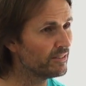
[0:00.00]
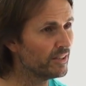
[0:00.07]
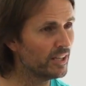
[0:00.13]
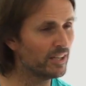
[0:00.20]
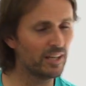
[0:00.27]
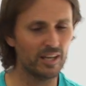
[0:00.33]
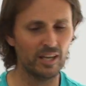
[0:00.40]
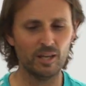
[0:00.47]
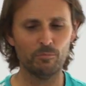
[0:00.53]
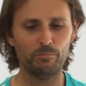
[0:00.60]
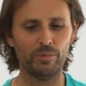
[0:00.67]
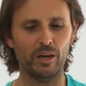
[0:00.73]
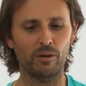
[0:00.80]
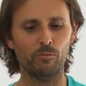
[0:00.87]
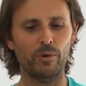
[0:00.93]
Right?
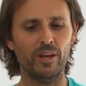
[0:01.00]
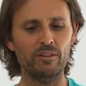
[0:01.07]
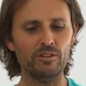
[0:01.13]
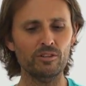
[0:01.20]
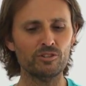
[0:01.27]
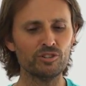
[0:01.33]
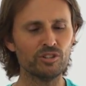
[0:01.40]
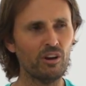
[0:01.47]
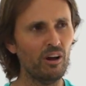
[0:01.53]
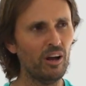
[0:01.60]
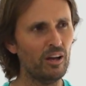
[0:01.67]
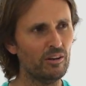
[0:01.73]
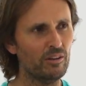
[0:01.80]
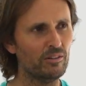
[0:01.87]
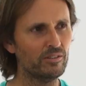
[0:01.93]
But when the
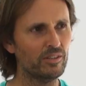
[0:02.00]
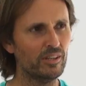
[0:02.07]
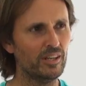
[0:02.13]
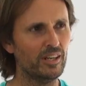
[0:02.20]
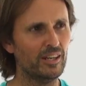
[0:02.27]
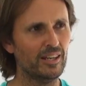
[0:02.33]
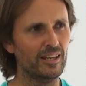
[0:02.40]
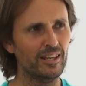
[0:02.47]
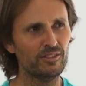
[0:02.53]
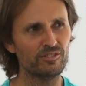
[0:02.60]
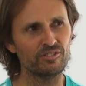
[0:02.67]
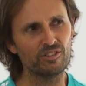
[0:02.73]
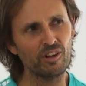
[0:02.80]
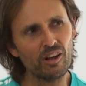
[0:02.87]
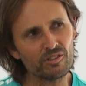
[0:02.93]
child
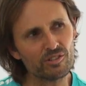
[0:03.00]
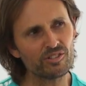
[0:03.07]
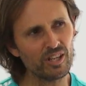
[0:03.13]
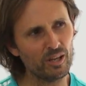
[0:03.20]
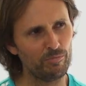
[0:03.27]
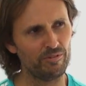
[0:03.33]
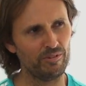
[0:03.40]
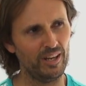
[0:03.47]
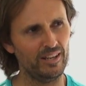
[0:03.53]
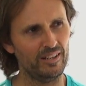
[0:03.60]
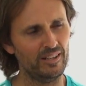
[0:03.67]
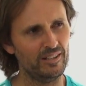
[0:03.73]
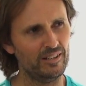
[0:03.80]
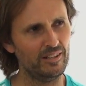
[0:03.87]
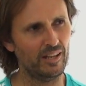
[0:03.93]
is not
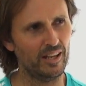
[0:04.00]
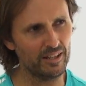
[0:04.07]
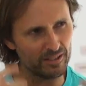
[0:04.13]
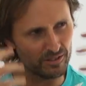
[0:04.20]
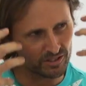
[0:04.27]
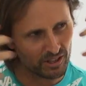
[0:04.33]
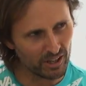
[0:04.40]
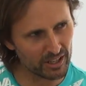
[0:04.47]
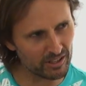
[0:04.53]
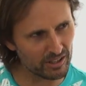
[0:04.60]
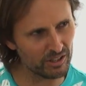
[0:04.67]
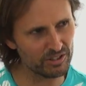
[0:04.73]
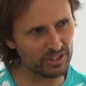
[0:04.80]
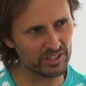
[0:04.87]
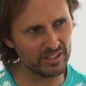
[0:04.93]
separated, like the
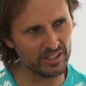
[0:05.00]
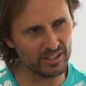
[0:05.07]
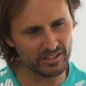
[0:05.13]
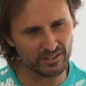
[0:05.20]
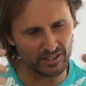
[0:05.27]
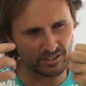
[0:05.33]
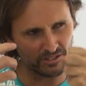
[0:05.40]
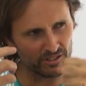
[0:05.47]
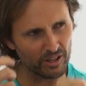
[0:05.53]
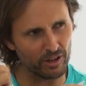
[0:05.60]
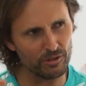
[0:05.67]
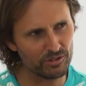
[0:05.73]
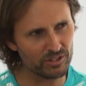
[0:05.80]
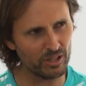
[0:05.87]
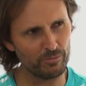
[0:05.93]
psychologically, there's
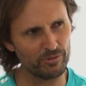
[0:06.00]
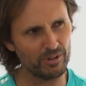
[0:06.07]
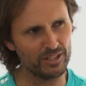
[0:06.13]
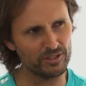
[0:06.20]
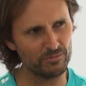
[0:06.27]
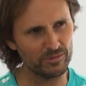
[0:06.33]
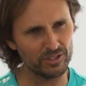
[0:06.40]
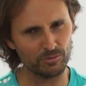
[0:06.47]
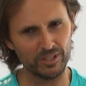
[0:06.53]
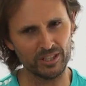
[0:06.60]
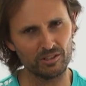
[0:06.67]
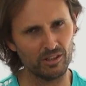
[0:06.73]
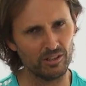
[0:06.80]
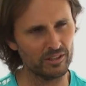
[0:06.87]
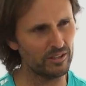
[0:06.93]
no separation
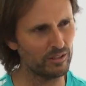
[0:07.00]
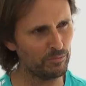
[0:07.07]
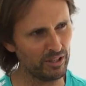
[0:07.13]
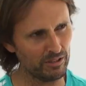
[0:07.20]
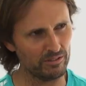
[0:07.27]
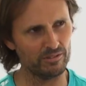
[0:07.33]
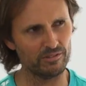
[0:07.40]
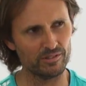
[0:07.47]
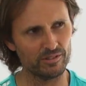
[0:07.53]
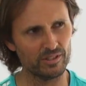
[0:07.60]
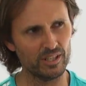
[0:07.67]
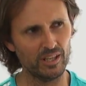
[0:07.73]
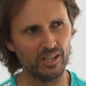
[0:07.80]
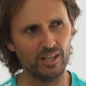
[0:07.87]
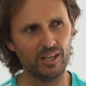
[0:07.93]
between God and the parents,
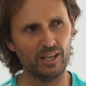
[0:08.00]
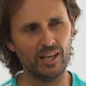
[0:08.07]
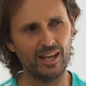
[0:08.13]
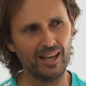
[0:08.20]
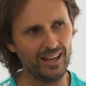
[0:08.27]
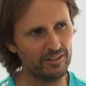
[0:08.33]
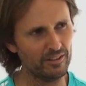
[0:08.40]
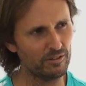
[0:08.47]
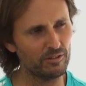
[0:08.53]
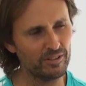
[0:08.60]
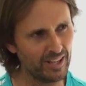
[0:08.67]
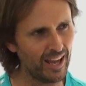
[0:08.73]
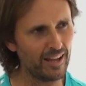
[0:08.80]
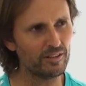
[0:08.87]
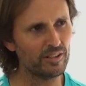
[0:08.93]
and
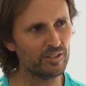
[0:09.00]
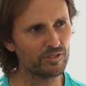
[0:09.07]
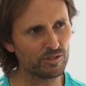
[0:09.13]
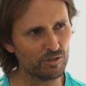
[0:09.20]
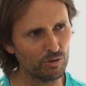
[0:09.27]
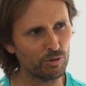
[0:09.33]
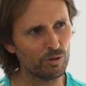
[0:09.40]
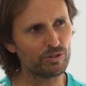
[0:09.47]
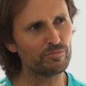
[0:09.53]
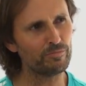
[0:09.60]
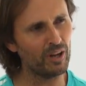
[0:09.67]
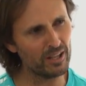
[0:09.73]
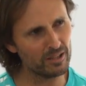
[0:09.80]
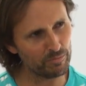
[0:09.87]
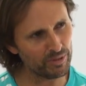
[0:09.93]
that is caused
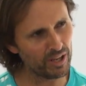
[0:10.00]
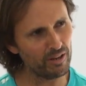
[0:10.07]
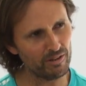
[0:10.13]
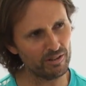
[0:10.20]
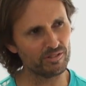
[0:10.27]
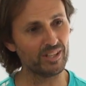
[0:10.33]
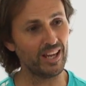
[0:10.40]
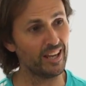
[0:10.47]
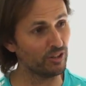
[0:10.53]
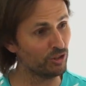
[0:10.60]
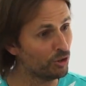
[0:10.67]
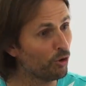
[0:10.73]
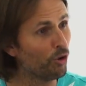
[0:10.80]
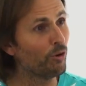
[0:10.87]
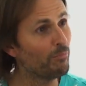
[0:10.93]
by the parent
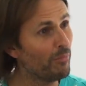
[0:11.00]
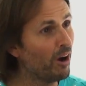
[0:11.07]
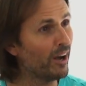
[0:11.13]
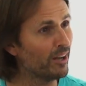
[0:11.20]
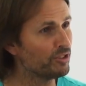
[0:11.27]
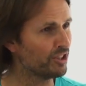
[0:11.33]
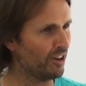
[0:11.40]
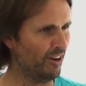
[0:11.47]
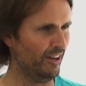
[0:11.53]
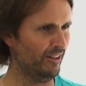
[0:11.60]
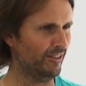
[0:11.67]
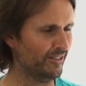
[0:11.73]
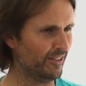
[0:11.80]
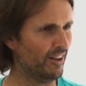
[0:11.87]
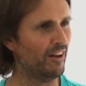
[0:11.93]
saying, you're my
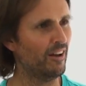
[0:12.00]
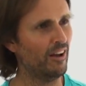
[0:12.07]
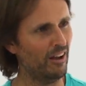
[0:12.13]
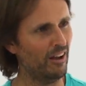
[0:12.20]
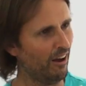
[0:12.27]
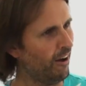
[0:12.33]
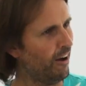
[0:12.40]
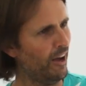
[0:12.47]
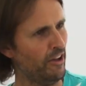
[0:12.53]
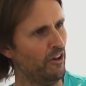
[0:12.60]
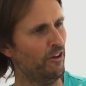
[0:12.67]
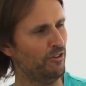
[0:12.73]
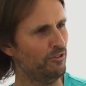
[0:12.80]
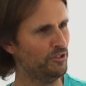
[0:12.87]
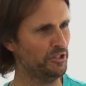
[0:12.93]
child, I
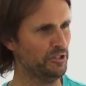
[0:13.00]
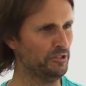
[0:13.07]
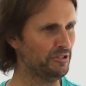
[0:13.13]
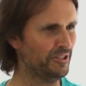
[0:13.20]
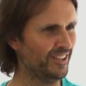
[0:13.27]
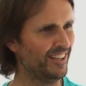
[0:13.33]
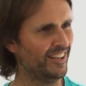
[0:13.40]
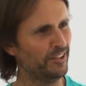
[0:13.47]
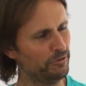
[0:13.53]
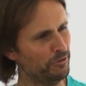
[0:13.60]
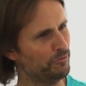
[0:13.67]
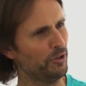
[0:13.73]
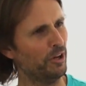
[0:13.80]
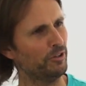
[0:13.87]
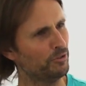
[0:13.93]
own you,
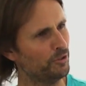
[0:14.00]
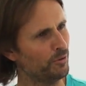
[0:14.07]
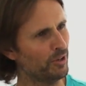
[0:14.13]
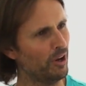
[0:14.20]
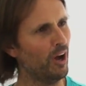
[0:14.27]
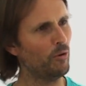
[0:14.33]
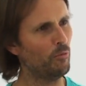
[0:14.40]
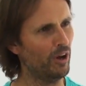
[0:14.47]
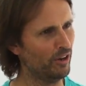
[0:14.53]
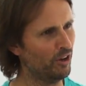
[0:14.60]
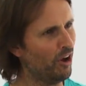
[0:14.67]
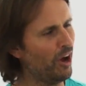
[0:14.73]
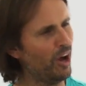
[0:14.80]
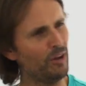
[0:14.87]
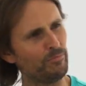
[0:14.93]
you've got to do what I
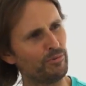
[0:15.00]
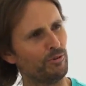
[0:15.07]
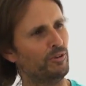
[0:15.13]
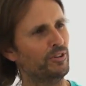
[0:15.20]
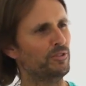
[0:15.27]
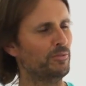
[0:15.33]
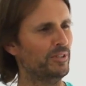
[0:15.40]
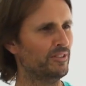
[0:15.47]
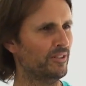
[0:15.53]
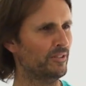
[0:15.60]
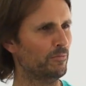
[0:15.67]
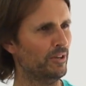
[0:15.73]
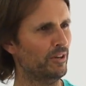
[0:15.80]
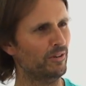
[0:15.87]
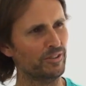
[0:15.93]
want. I brought you into
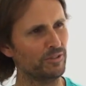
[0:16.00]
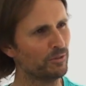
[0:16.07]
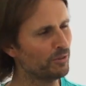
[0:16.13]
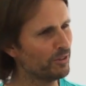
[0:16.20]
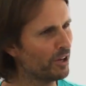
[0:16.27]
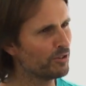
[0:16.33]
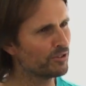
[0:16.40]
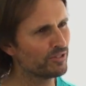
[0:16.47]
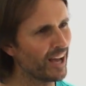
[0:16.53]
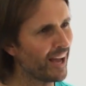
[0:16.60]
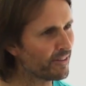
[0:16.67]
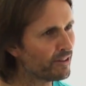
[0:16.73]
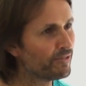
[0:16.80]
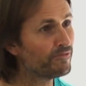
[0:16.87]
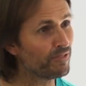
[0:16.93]
the world, and all those other